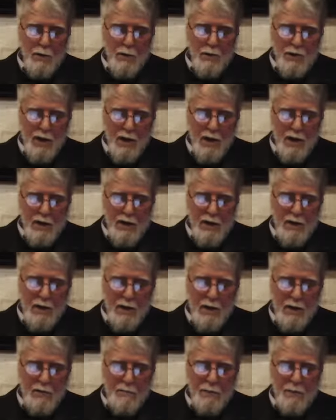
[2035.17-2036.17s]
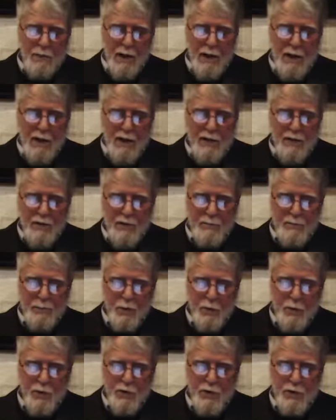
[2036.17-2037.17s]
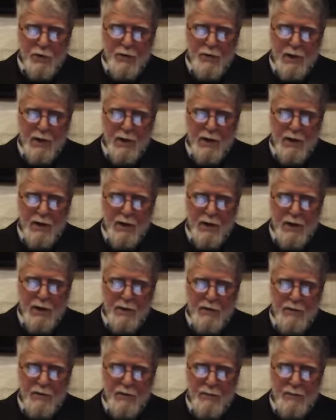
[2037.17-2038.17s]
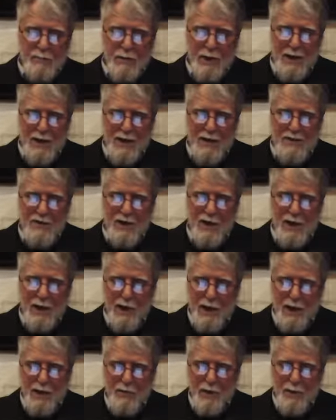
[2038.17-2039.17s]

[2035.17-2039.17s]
Secondly, it is important to recognize Malik's high